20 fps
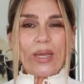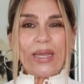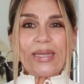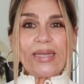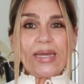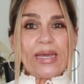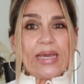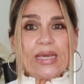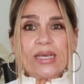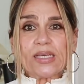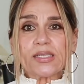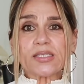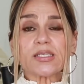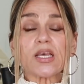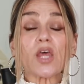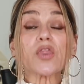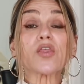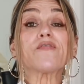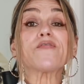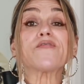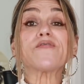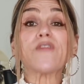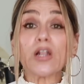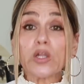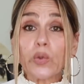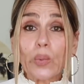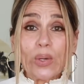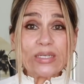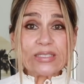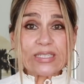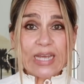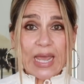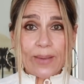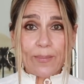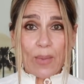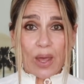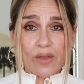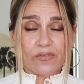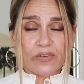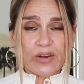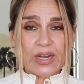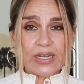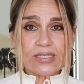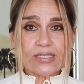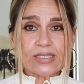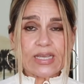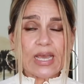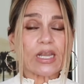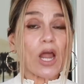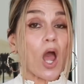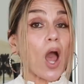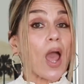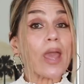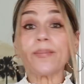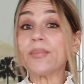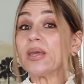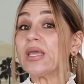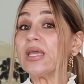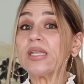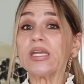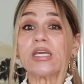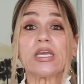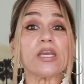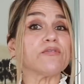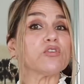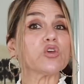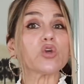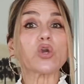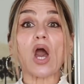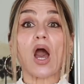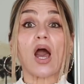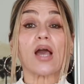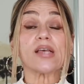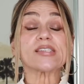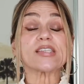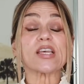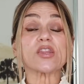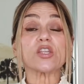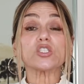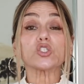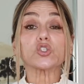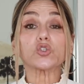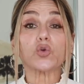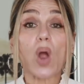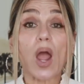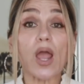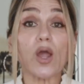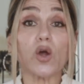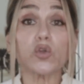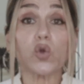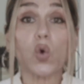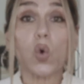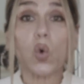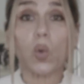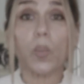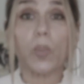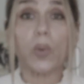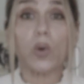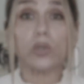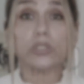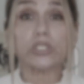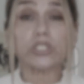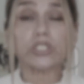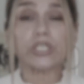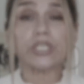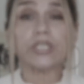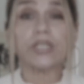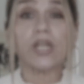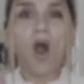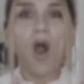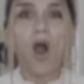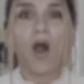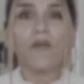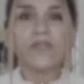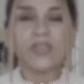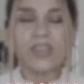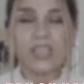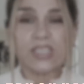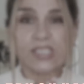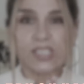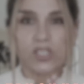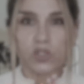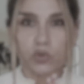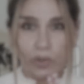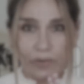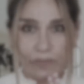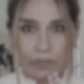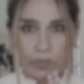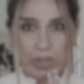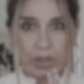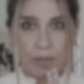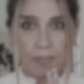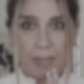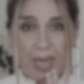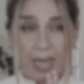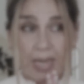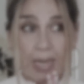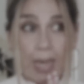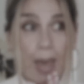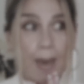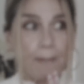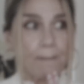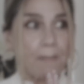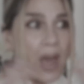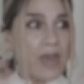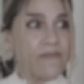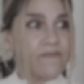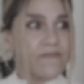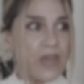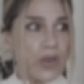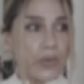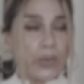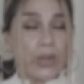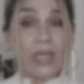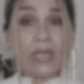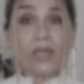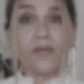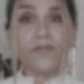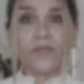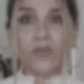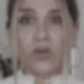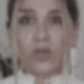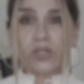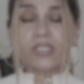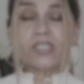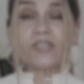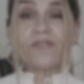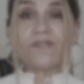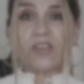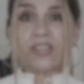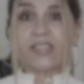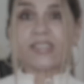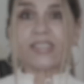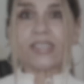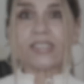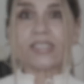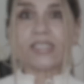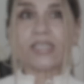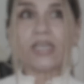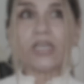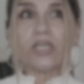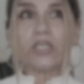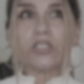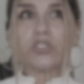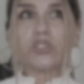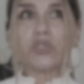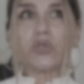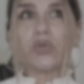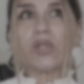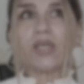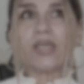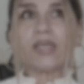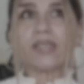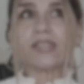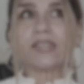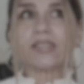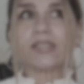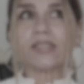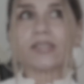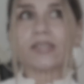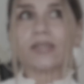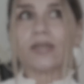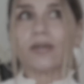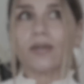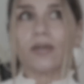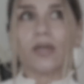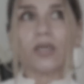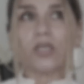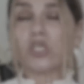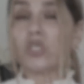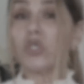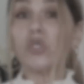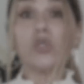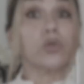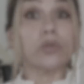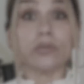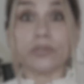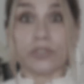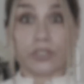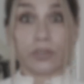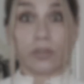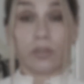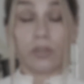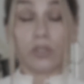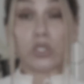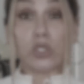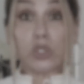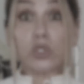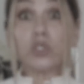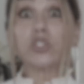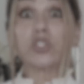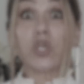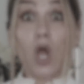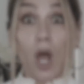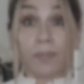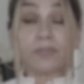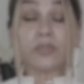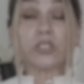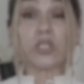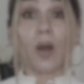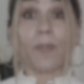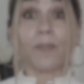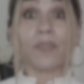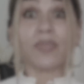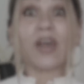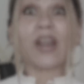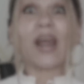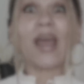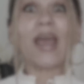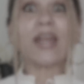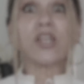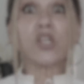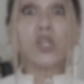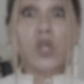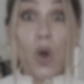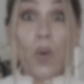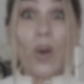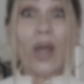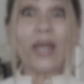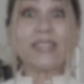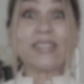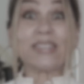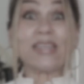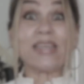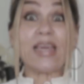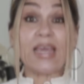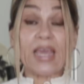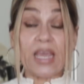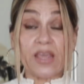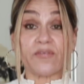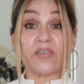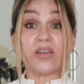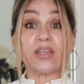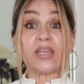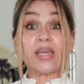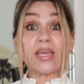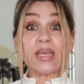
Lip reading: it is the following day, my friends, and I am here to give you guys the try on haul portion of this thrift with me. My very first visit to this huge op shop that I had no idea even